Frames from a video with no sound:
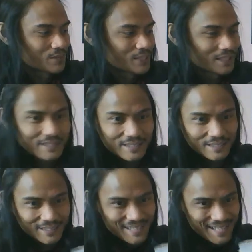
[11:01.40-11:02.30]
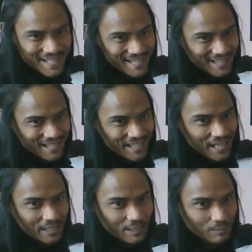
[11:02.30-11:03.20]
rock
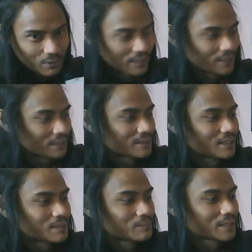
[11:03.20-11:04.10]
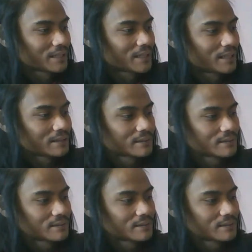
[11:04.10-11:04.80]
and you put it on top like that,